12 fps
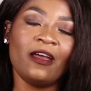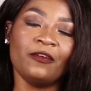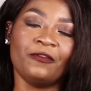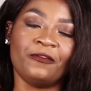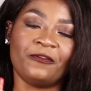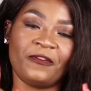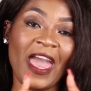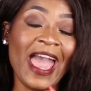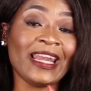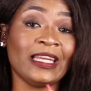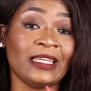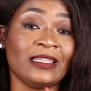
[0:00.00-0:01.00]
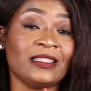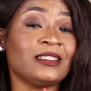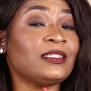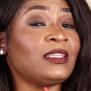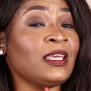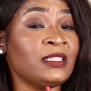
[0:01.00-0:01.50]
very
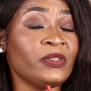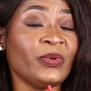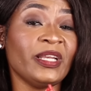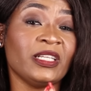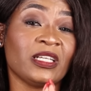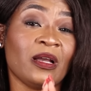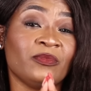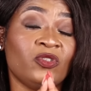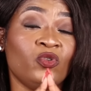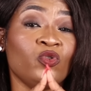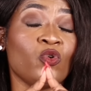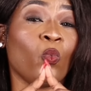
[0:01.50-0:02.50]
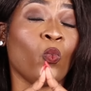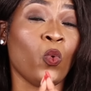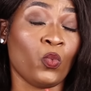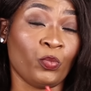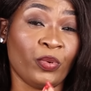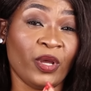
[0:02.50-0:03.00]
stingy when it comes to your
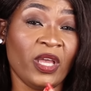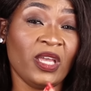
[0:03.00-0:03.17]
womb.